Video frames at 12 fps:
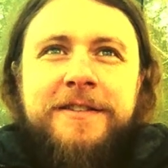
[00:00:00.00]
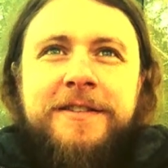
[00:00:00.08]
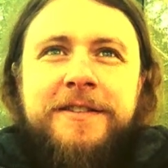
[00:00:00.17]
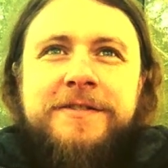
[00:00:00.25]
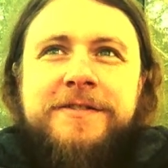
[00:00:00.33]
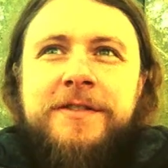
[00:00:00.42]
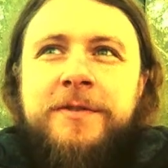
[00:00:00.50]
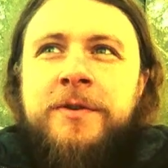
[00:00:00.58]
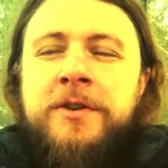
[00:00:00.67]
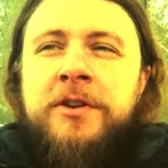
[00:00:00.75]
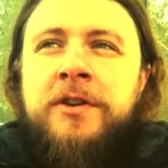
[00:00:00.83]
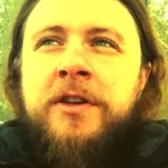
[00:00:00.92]
It's so
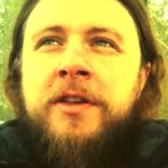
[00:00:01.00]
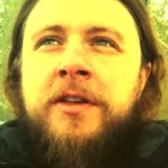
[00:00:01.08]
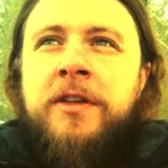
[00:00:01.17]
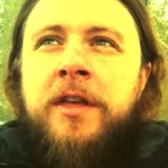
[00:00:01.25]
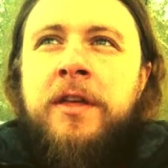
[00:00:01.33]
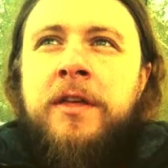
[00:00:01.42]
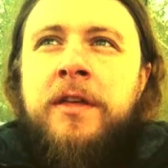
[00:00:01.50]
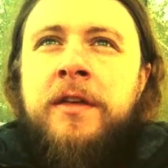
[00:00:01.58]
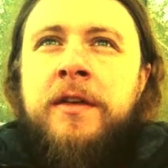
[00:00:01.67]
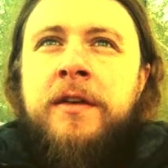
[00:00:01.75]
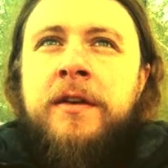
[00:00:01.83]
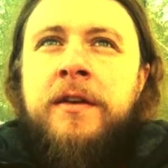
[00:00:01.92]
good
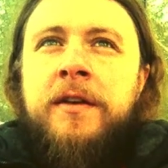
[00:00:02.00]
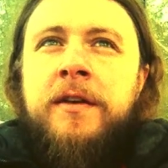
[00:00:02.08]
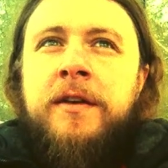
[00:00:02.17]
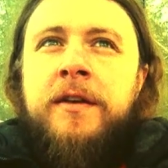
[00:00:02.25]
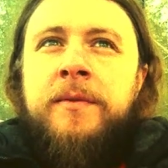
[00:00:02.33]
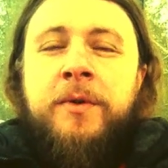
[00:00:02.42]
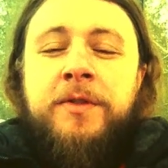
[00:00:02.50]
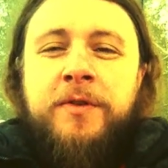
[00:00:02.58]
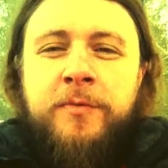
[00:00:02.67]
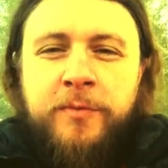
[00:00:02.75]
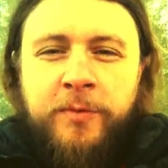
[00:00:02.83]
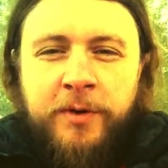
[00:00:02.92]
but the
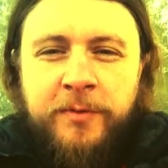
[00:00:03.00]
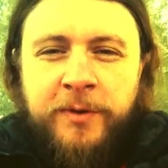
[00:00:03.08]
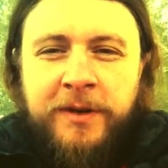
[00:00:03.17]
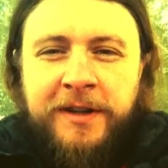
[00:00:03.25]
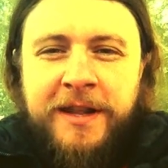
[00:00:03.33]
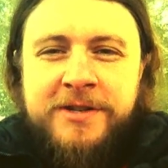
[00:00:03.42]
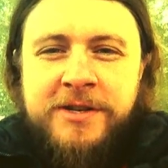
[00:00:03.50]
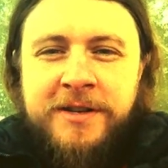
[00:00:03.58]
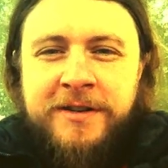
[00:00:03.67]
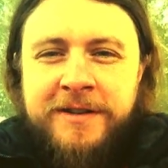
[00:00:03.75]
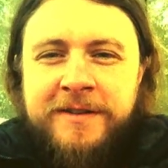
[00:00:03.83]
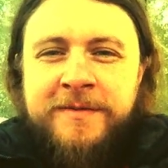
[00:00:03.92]
re-
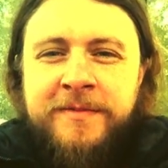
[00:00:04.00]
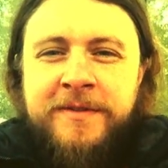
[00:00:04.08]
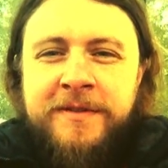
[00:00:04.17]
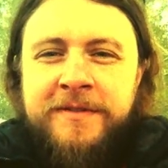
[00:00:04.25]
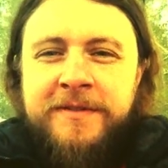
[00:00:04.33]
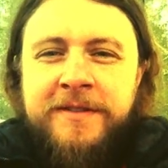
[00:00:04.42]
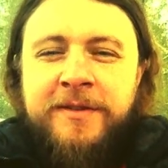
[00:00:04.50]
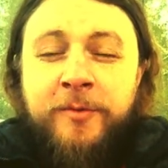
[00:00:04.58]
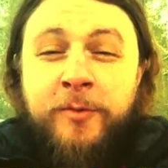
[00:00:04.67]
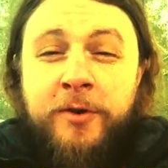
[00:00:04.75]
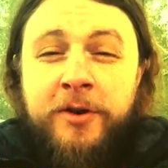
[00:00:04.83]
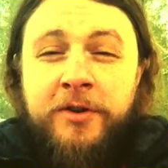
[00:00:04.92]
religion in in the
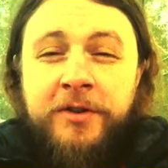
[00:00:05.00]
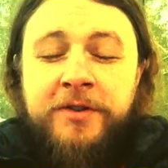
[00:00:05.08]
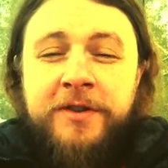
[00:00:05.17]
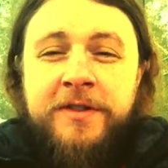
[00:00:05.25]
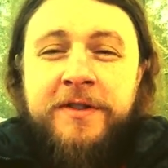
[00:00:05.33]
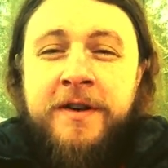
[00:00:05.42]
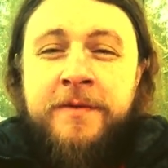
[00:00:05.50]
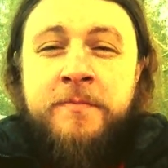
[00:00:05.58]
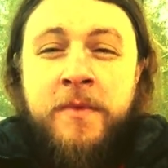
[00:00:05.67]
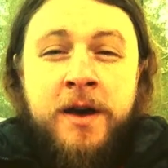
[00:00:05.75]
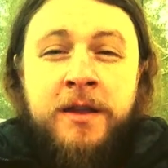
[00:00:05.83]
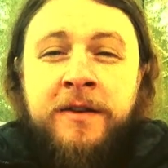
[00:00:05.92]
world their
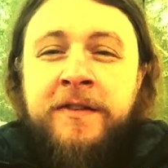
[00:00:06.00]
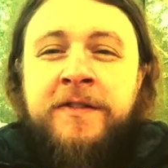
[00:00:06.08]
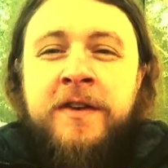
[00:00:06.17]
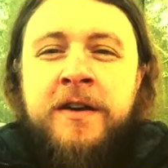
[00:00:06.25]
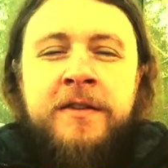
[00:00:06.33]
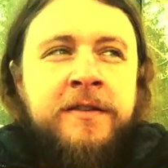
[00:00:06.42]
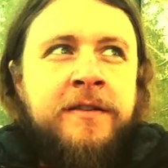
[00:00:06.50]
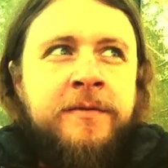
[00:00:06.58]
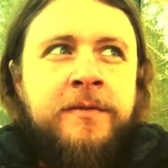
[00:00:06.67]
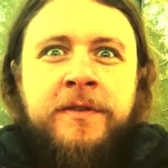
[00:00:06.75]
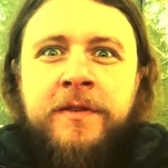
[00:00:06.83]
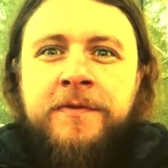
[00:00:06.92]
mindset you know
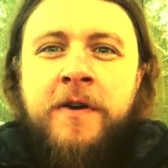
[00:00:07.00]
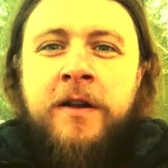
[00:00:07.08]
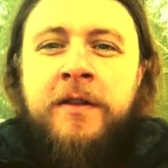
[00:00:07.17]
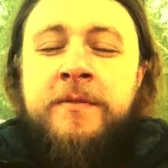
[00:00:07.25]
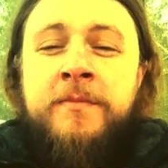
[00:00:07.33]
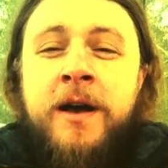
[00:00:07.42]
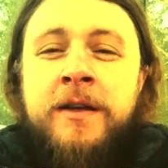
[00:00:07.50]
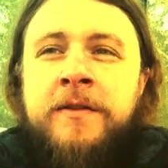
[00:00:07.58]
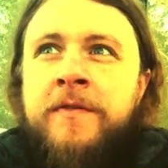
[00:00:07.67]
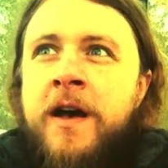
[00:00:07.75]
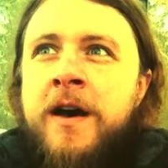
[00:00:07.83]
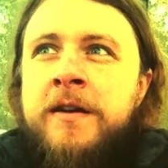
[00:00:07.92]
it's the fallen mind
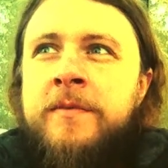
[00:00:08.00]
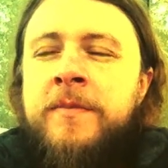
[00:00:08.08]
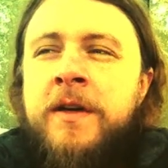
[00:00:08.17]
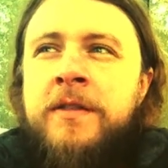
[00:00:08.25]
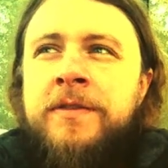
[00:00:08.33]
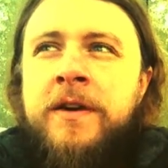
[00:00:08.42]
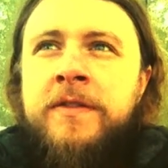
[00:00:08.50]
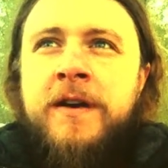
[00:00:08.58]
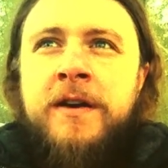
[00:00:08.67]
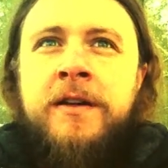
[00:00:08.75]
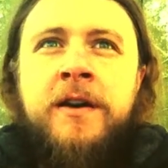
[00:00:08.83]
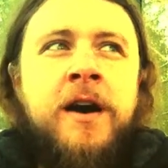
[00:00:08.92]
of adam they think
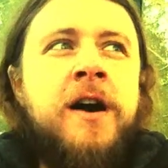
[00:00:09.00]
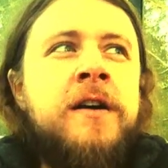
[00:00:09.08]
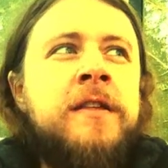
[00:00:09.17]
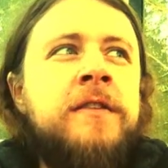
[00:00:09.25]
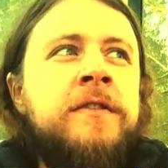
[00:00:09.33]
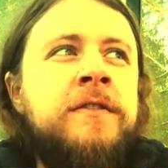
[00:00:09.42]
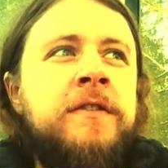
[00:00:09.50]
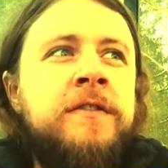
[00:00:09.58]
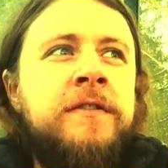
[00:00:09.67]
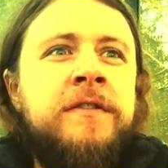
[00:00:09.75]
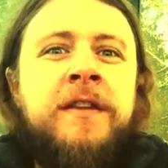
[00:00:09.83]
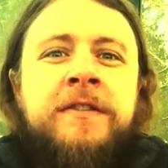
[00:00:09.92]
that god is
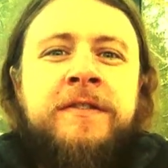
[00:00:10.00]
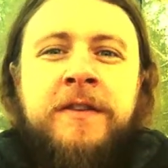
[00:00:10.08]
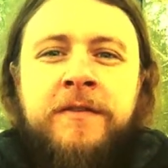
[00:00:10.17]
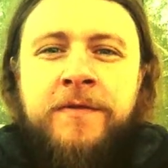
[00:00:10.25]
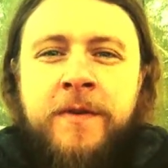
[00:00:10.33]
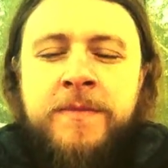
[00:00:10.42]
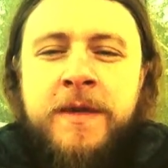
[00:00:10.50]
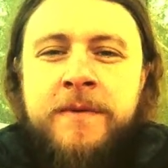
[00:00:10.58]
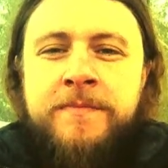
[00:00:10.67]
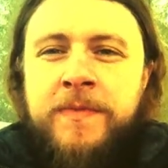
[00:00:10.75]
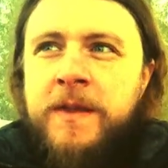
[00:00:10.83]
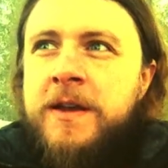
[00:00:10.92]
distant from
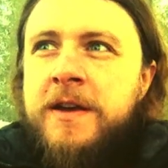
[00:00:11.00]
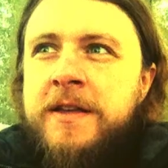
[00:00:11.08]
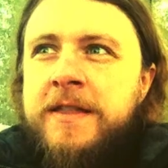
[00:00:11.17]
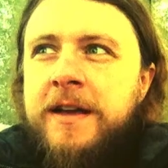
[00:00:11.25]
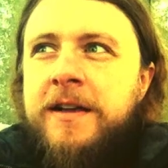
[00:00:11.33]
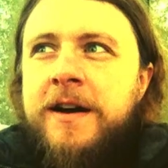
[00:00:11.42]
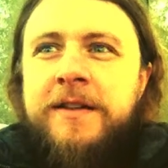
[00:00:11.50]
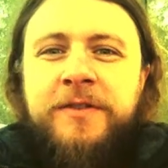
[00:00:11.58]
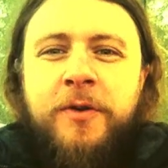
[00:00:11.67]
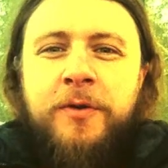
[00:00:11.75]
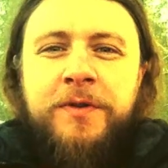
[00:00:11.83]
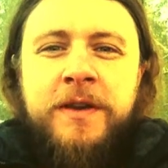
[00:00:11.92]
them that god's
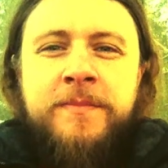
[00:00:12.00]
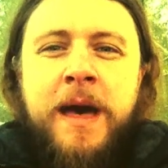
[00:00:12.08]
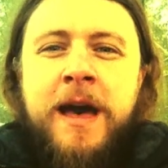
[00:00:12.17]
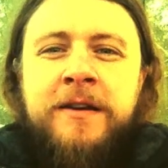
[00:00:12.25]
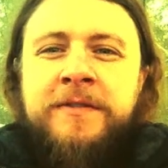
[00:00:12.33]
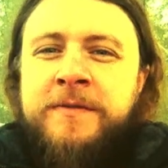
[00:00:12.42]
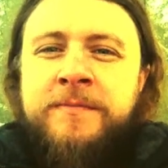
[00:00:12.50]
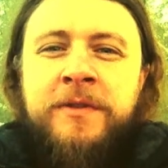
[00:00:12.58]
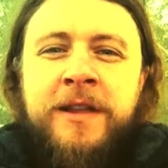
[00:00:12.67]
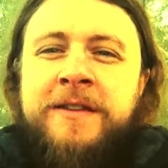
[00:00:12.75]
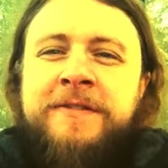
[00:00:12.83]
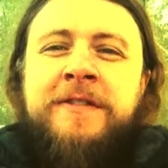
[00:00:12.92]
holding back some
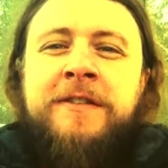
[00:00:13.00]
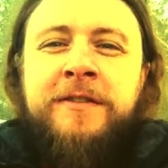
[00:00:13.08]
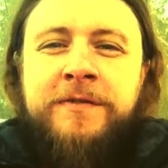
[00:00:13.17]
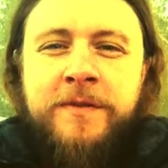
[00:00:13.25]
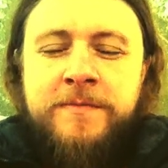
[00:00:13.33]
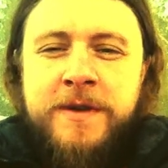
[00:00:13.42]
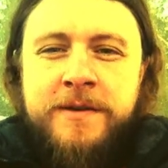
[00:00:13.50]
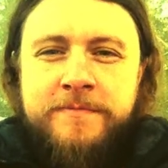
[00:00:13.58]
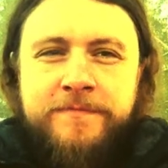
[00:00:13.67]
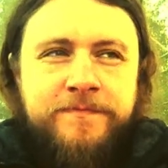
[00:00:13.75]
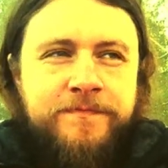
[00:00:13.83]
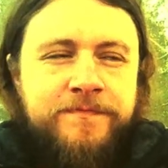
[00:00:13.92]
blessings from them